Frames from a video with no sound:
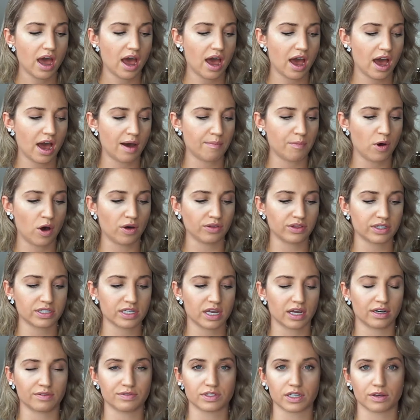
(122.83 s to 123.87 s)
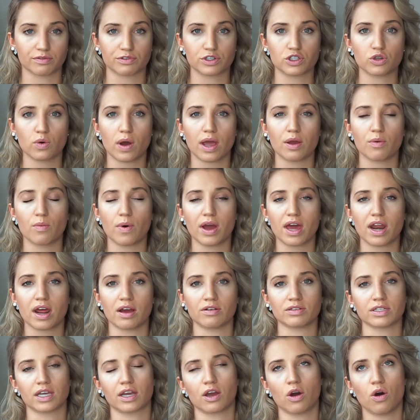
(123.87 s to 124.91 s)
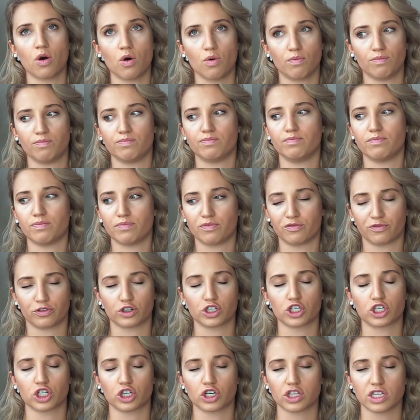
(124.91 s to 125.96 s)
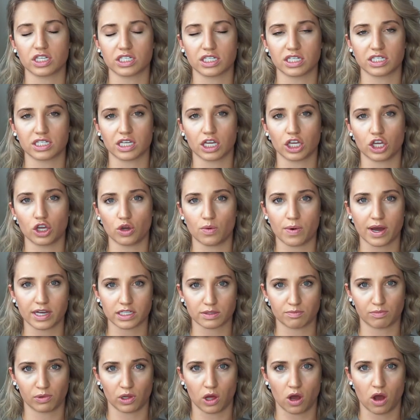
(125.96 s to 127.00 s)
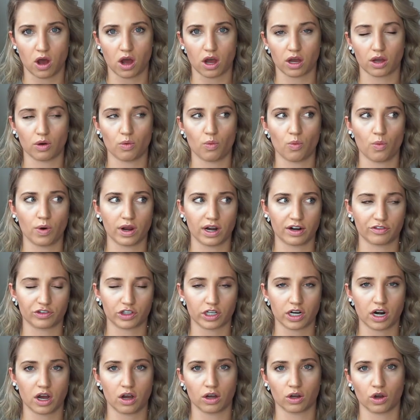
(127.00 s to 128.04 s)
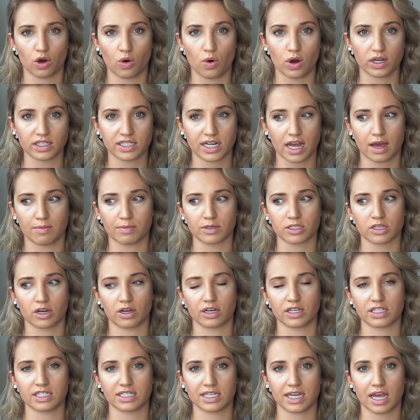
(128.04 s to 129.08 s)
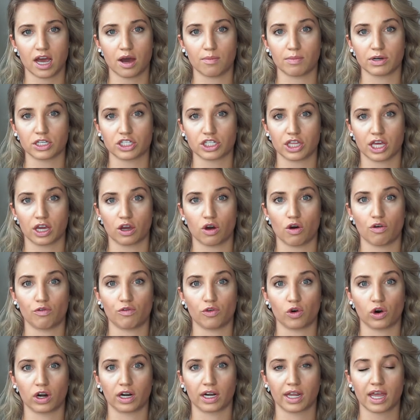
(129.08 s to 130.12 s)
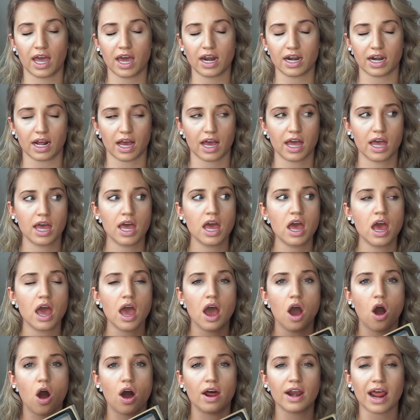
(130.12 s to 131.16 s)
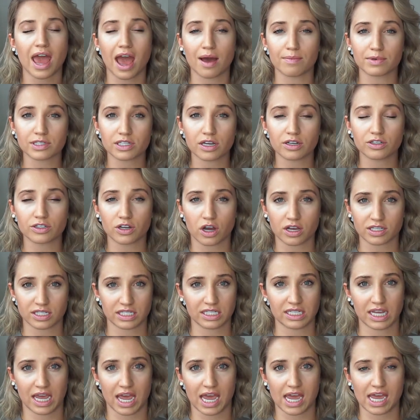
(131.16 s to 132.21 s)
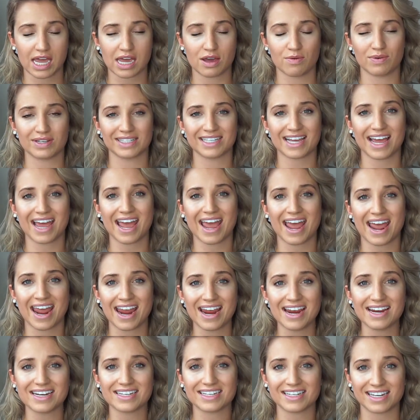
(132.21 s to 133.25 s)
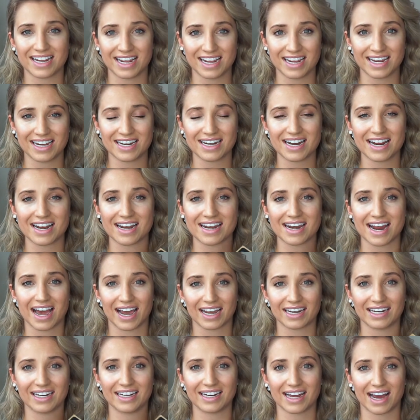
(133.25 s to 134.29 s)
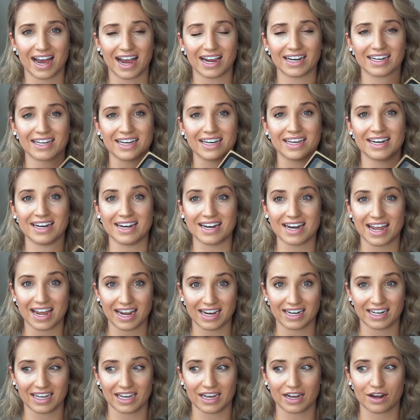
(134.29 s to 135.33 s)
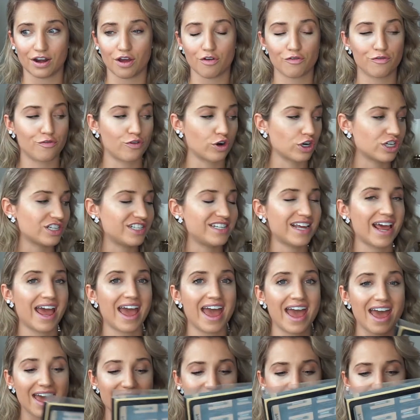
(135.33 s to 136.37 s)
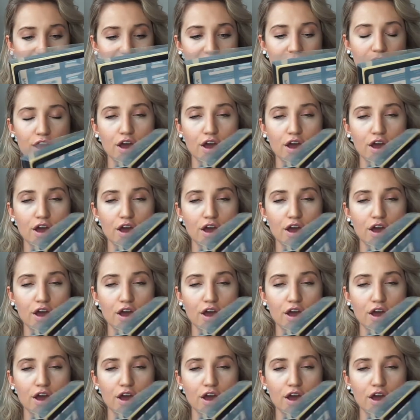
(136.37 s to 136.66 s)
all this kind of stuff. So I was like, oh, for sure, this is a US blog, whatever. I'll go onto Amazon and see how much they go for in Canada. On Amazon.ca, it was $18.99 Canadian for 10